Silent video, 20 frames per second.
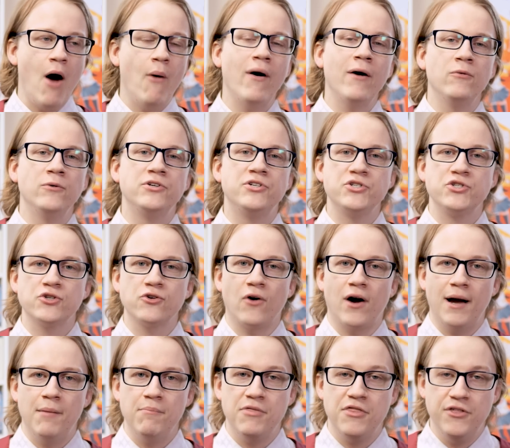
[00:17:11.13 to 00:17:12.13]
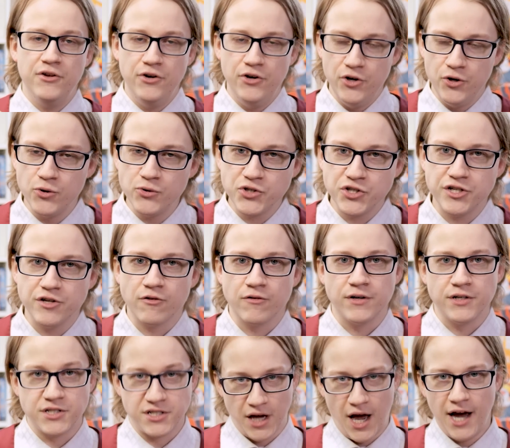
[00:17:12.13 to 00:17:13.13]
How I would describe the new
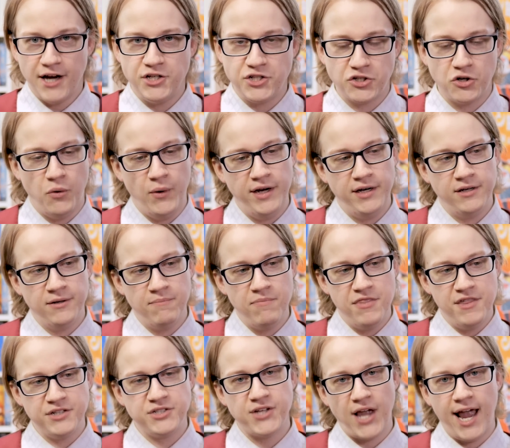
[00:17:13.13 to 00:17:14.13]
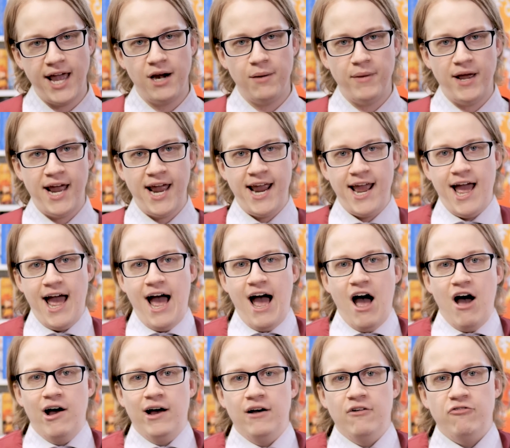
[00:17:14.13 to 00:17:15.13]
series, Ice Queendom, this anime
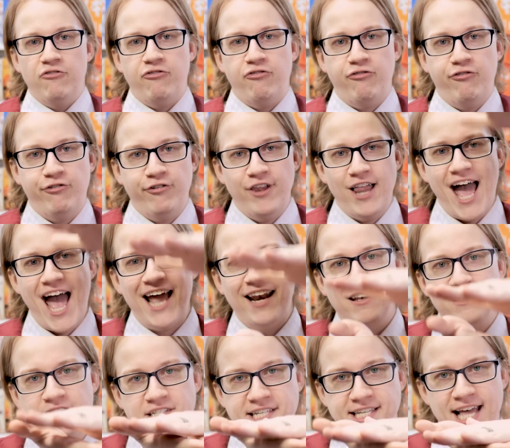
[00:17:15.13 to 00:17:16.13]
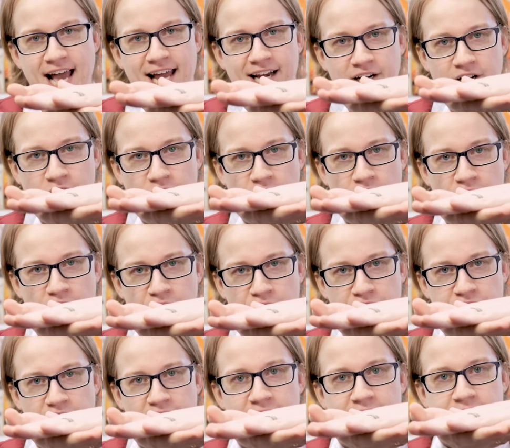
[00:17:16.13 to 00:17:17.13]
flattens that curve